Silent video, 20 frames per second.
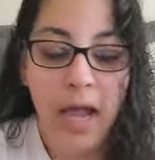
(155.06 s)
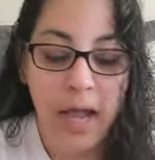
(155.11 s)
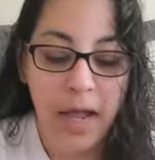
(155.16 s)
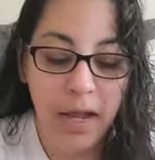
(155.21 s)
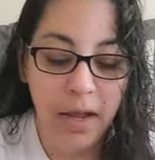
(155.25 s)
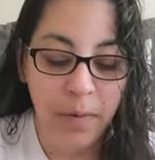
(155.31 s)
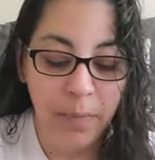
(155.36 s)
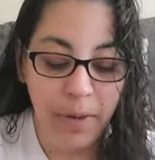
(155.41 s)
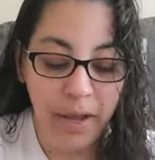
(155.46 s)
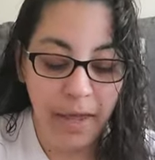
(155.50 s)

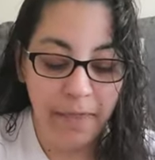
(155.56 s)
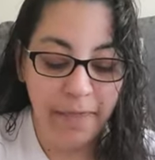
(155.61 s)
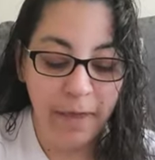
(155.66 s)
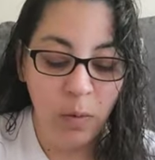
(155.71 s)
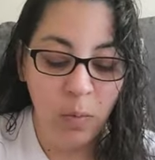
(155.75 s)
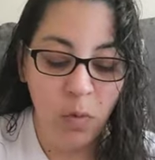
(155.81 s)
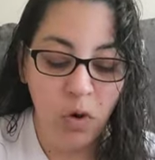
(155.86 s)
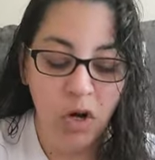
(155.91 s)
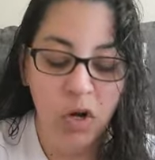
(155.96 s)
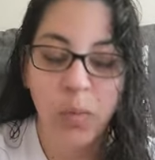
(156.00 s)
Um, and they
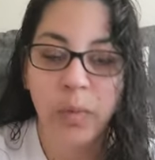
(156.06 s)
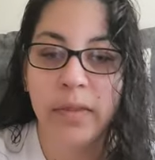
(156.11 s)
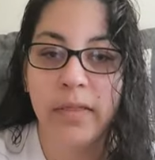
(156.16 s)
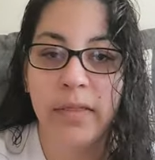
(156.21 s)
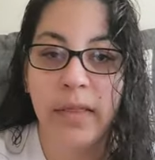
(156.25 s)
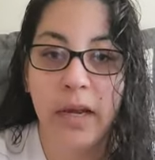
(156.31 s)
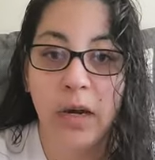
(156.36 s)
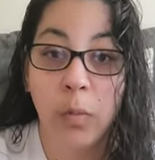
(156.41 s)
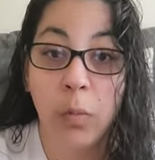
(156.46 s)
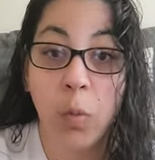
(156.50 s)
work with
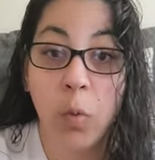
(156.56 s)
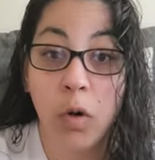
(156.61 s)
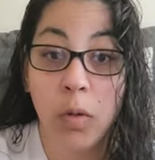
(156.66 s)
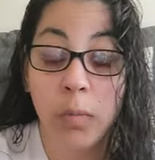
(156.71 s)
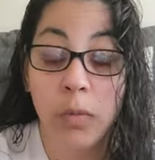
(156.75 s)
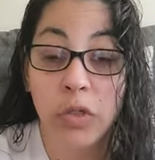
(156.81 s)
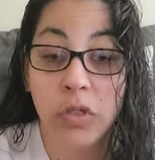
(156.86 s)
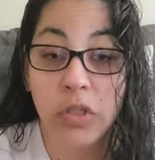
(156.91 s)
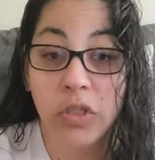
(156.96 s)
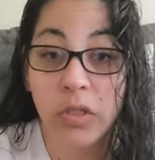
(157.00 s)
their
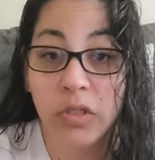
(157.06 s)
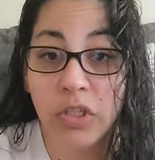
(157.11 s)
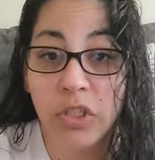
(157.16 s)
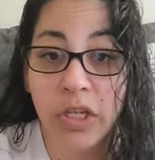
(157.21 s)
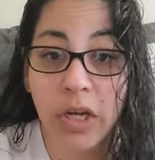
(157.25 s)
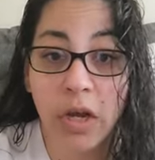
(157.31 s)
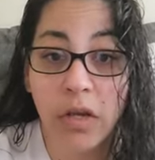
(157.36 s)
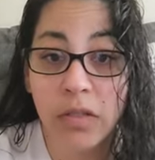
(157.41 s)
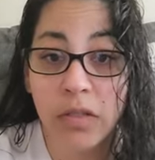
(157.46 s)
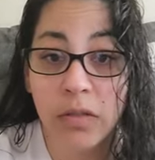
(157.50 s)
warmers. So
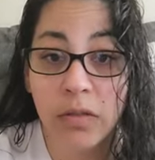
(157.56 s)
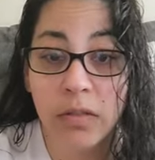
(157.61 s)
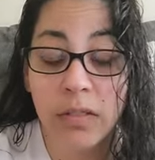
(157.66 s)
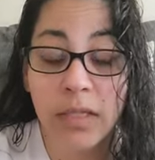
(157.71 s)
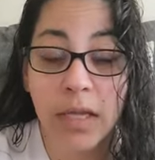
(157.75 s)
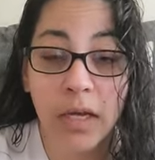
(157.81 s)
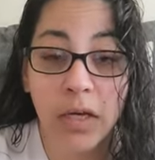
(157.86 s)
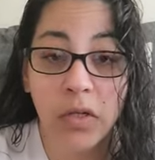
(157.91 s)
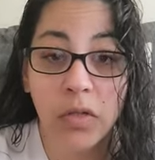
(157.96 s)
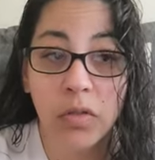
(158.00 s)
she also
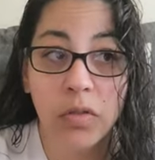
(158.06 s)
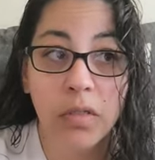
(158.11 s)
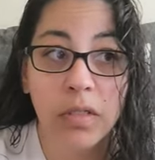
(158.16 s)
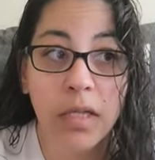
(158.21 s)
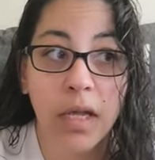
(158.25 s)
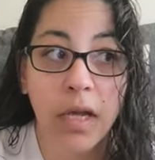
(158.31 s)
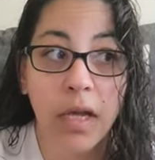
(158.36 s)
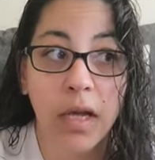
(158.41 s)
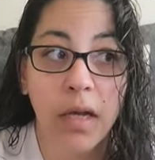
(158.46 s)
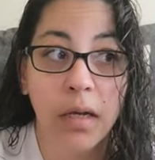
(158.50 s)

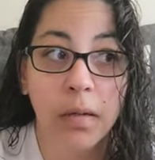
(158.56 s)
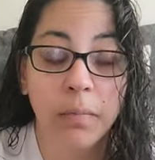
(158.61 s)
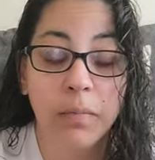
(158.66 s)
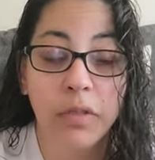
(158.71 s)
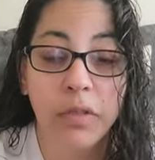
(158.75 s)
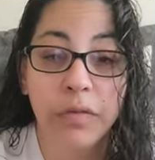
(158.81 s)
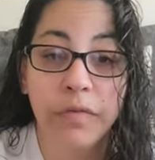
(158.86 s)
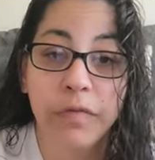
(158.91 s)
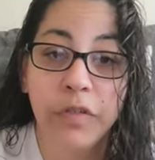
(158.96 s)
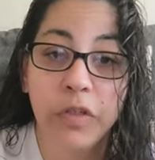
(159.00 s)
sells um,
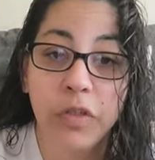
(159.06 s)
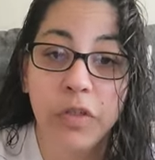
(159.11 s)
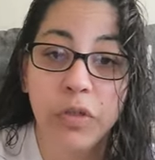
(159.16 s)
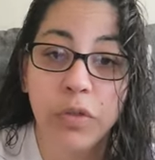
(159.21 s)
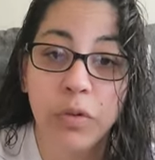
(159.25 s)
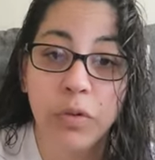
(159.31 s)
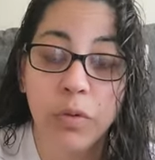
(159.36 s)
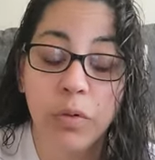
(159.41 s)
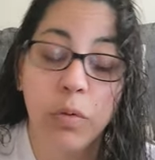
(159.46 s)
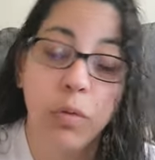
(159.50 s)

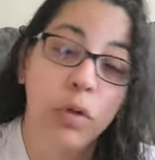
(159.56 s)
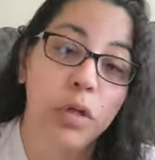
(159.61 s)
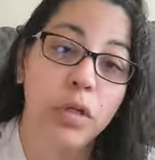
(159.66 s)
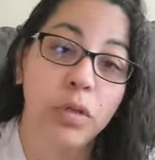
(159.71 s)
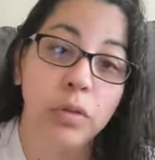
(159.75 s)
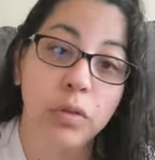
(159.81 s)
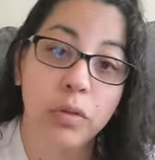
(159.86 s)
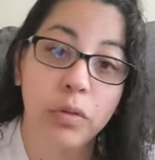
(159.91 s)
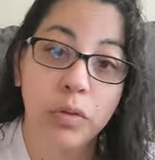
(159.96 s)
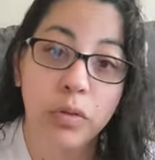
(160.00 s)
diffuser
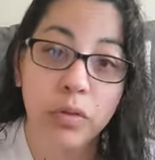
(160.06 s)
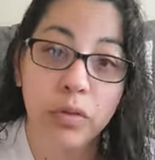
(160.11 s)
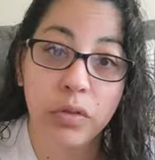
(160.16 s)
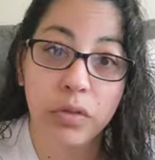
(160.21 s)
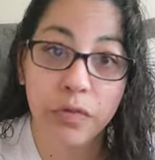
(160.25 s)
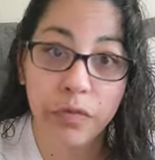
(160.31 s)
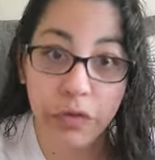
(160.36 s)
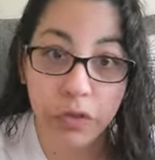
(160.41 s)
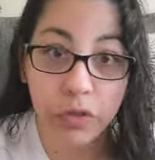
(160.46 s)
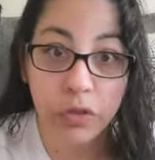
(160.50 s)
oils,
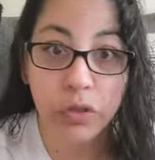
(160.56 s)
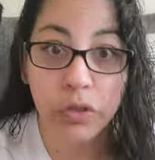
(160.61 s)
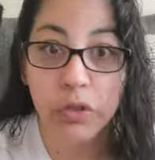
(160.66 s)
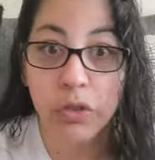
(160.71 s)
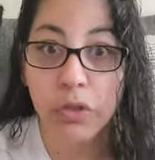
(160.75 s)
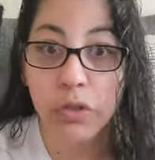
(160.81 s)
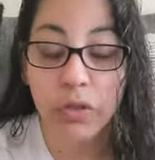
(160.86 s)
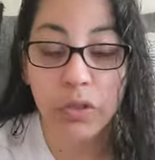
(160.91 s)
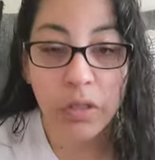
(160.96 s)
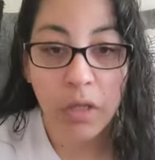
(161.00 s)

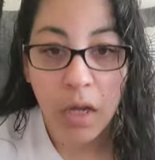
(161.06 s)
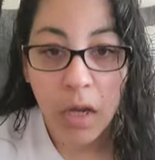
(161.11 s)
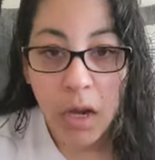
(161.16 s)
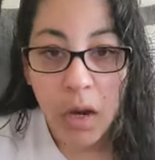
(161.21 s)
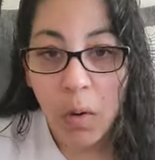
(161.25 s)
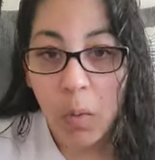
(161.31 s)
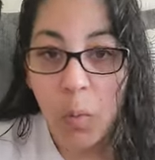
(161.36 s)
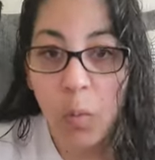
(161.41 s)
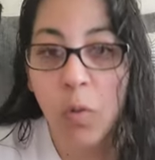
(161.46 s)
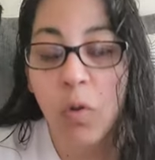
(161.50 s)
diffusers,
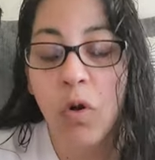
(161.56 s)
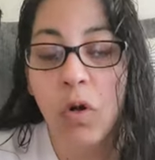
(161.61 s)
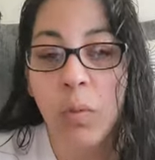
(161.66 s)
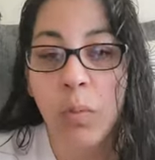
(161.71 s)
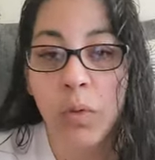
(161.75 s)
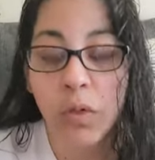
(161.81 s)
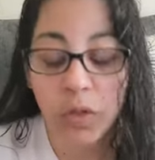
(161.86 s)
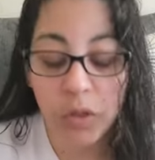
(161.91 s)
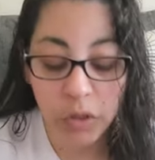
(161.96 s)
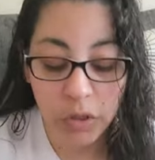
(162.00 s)

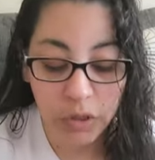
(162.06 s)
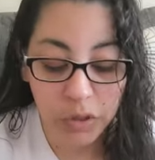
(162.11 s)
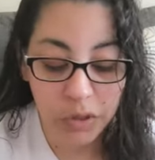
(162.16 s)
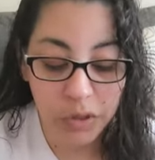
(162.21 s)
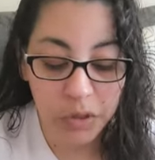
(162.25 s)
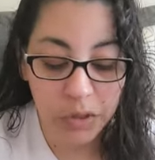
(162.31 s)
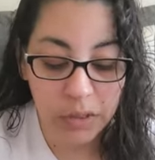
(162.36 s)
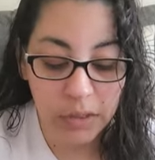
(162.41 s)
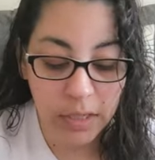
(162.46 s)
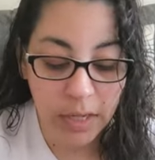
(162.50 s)

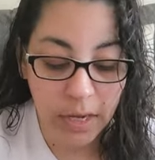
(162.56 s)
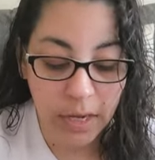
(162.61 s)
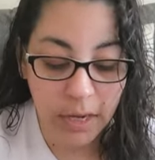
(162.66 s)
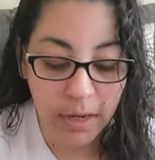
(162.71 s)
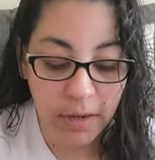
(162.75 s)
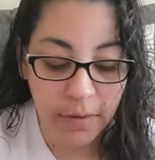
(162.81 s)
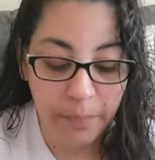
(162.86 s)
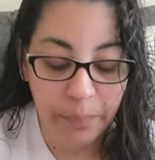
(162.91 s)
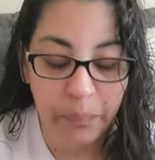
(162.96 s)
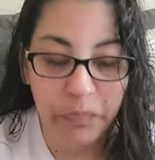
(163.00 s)
warmers,
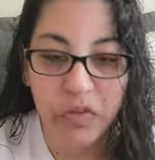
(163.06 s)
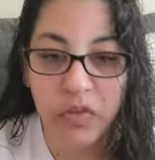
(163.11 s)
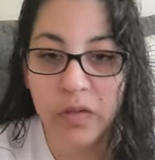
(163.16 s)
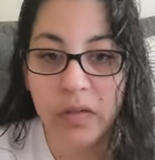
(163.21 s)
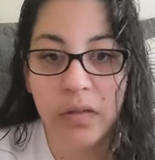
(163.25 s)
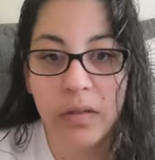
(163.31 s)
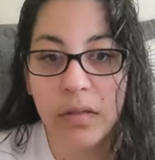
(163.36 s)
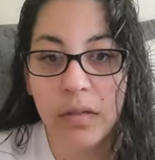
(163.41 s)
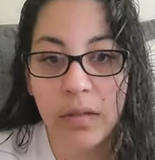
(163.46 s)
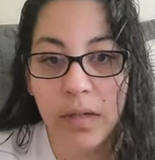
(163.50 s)
um,
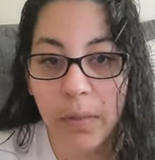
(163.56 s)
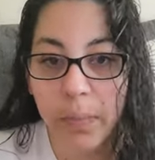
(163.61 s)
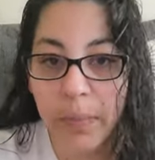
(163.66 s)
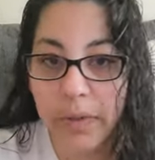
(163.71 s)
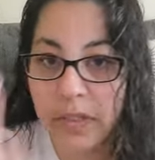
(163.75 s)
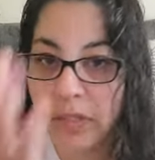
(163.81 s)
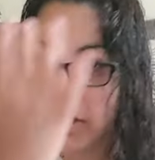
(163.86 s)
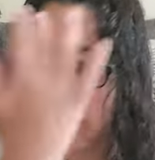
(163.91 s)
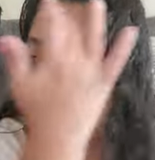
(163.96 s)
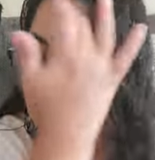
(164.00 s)
just a
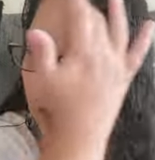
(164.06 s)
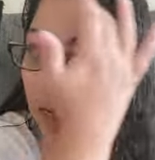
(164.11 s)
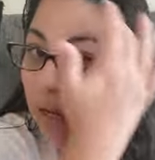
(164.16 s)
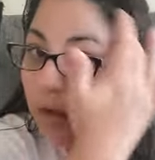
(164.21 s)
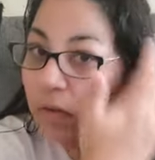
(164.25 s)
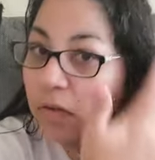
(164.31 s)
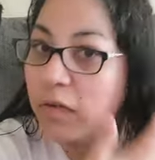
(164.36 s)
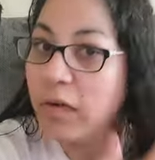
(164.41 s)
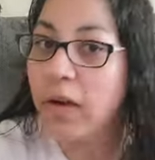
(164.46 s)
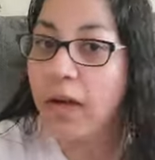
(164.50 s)
bunch of
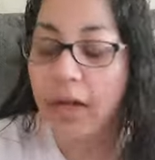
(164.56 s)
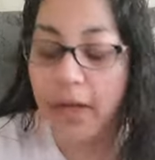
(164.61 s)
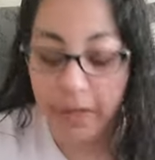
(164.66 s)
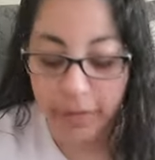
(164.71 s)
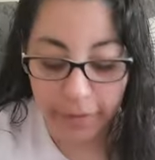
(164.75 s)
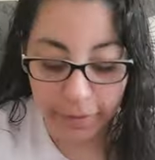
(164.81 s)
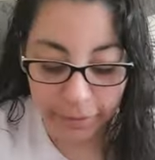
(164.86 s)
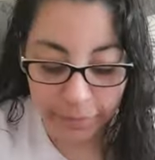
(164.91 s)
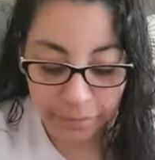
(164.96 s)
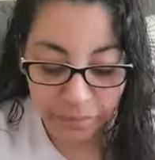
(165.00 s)
stuff.
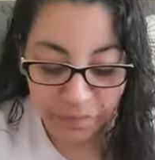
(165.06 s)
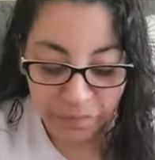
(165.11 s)
Uh,